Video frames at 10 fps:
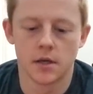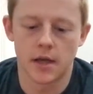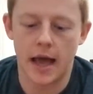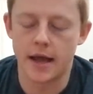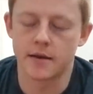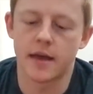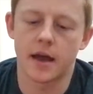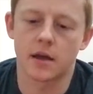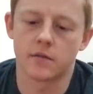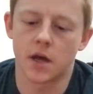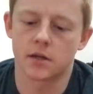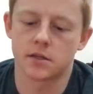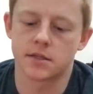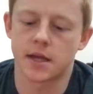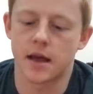and that can cut
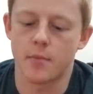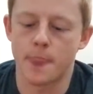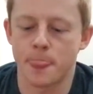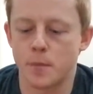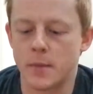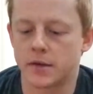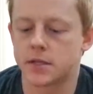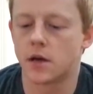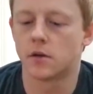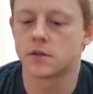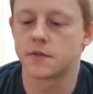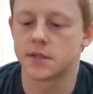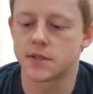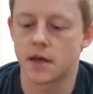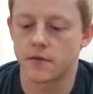mounting holes for the
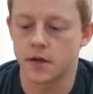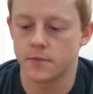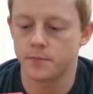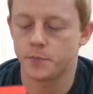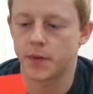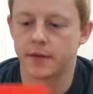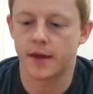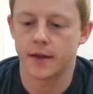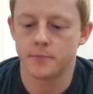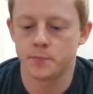servo in there,